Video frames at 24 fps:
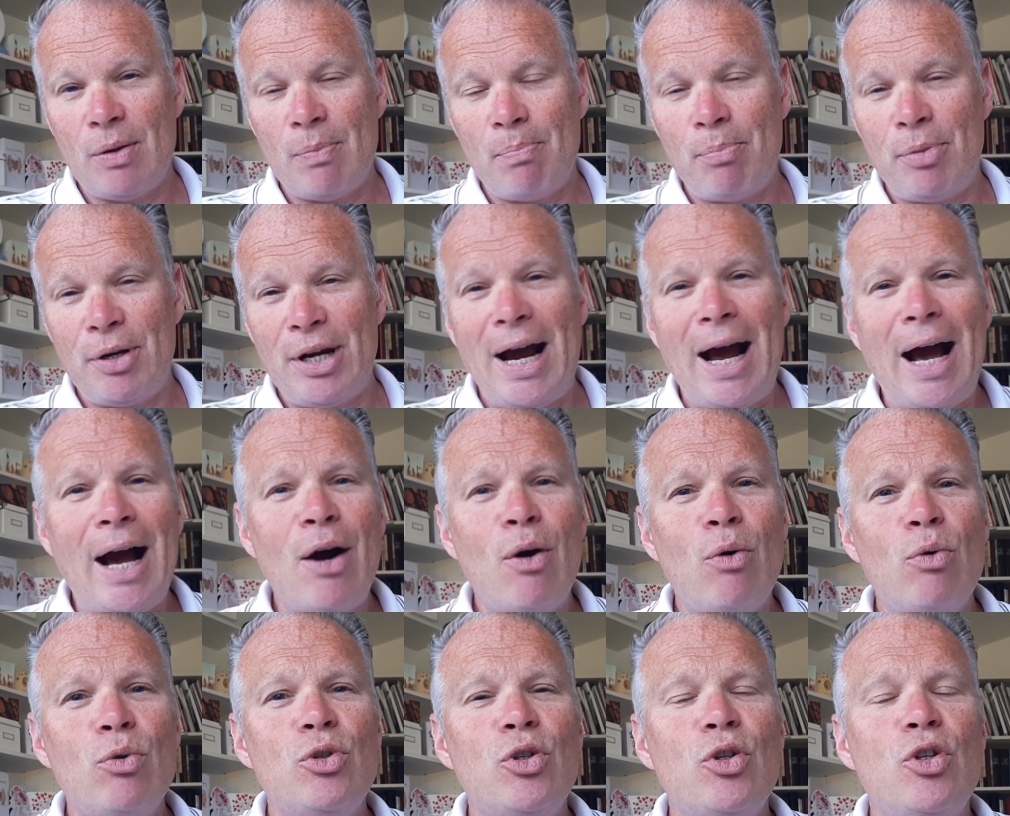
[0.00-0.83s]
But
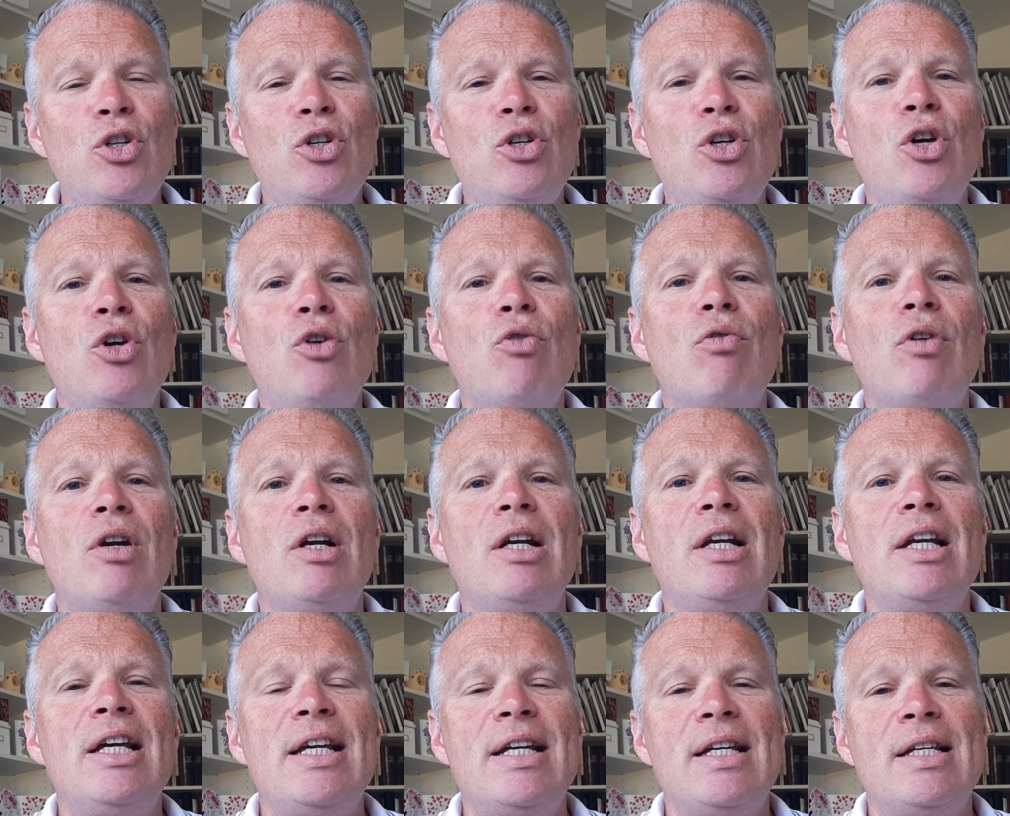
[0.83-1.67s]
how do you
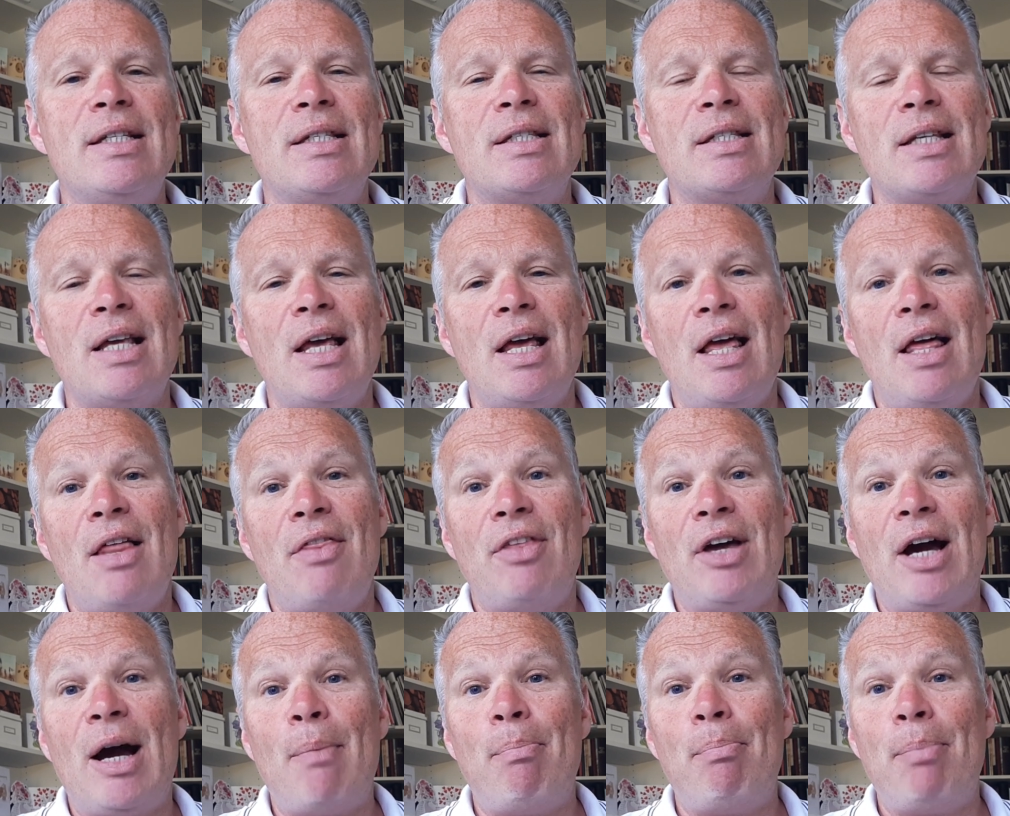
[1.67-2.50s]
release
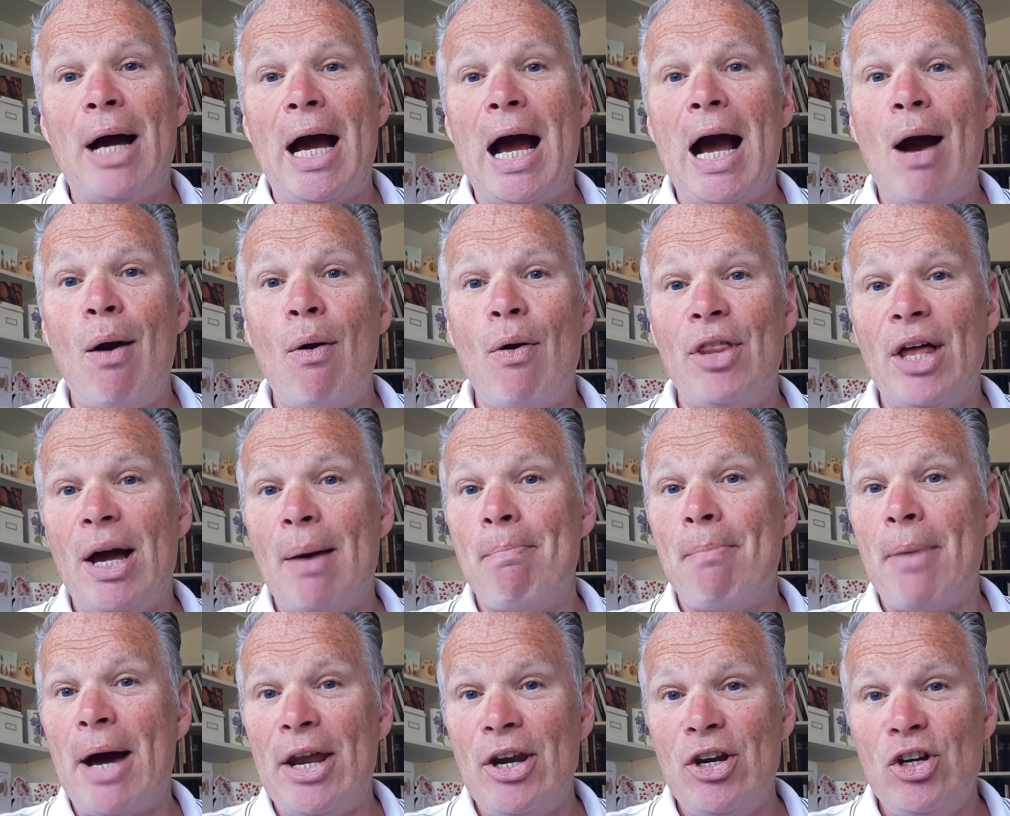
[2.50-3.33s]
that power, that
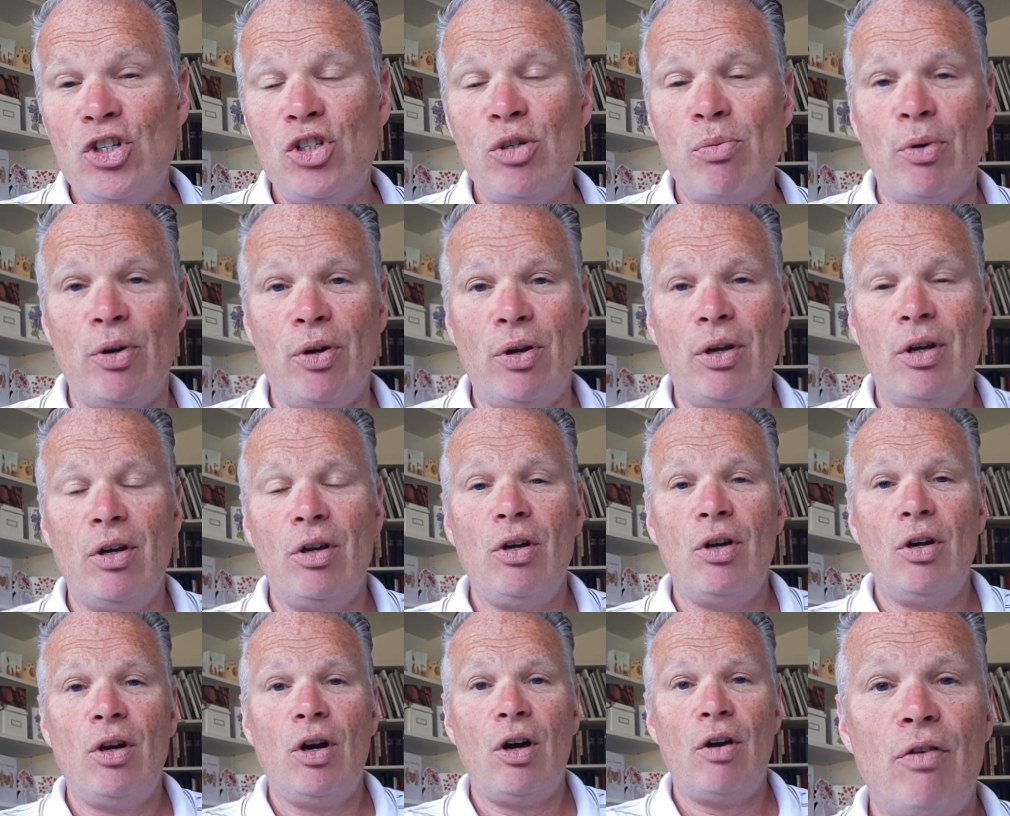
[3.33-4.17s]
management
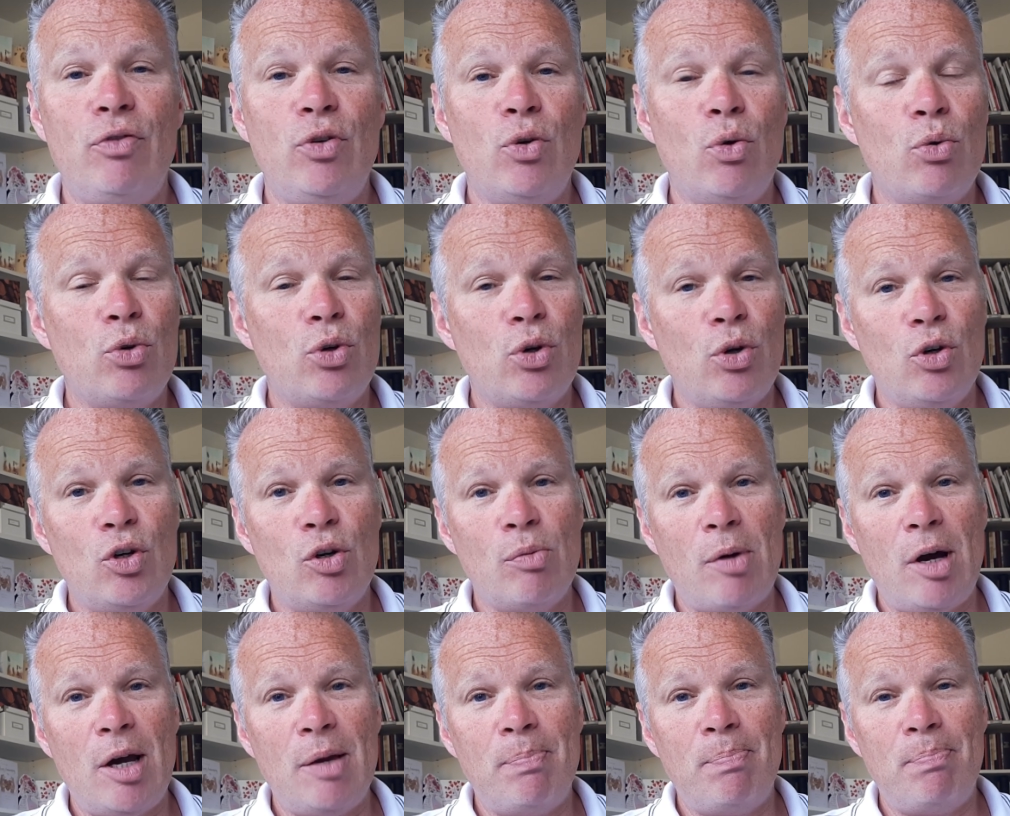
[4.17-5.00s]
of your
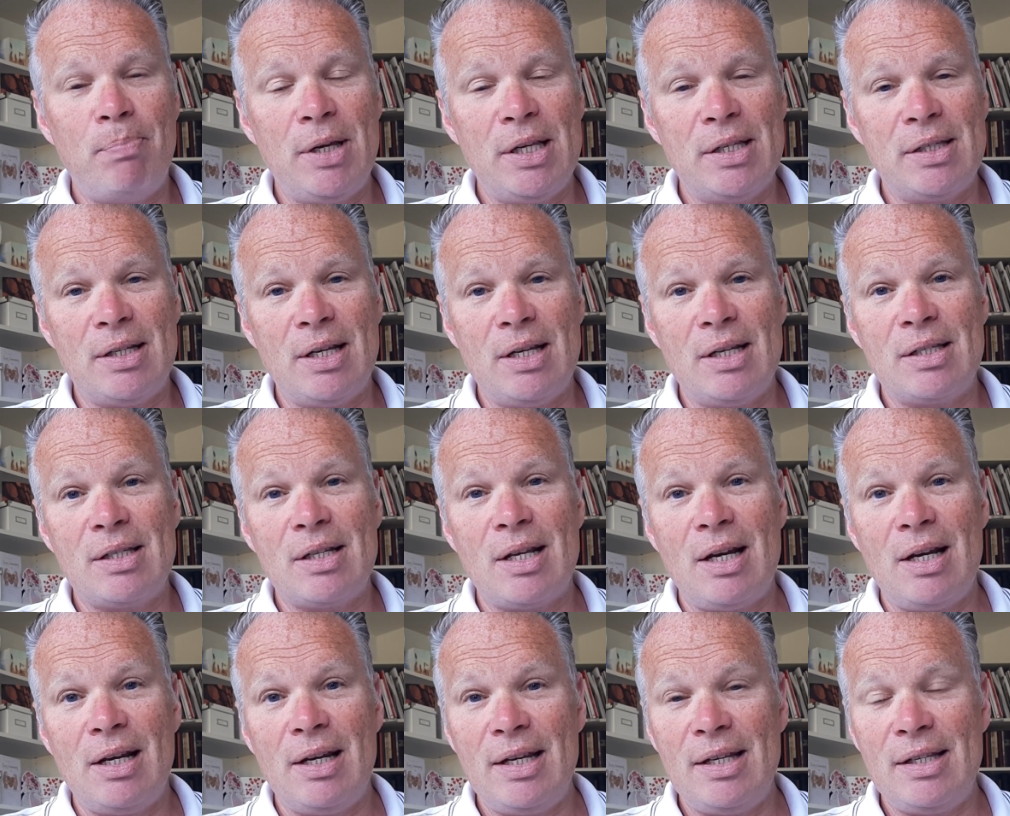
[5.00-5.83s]
Google My
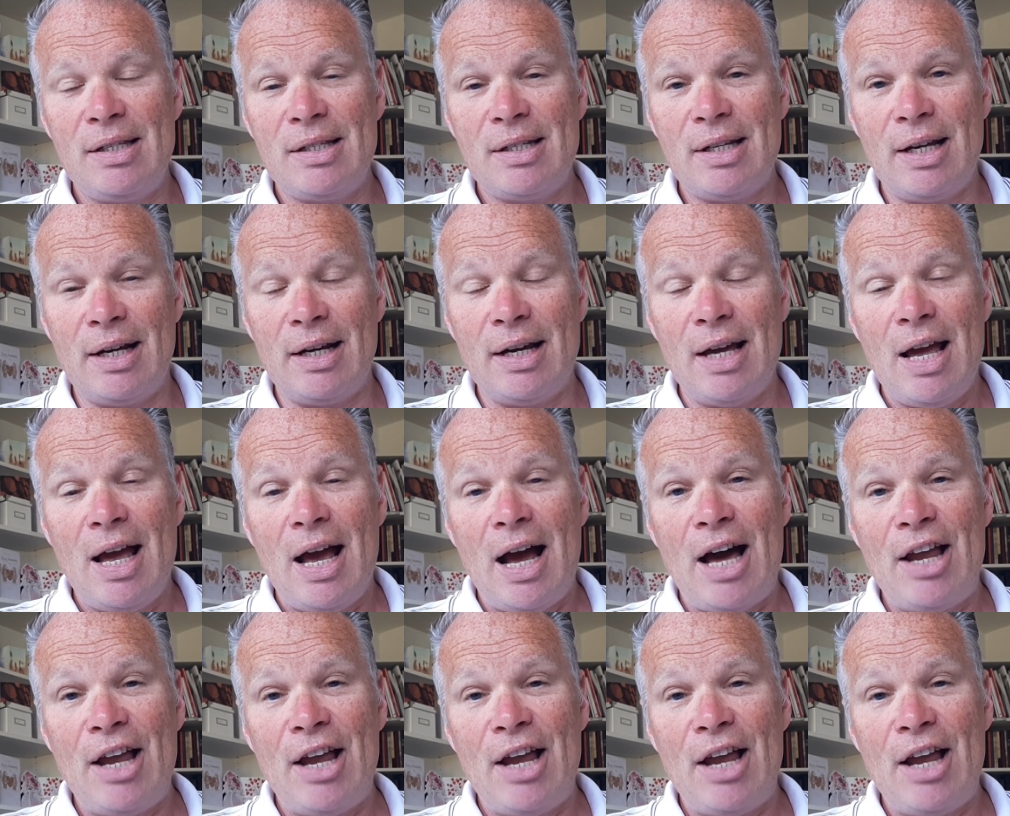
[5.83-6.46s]
Business listing?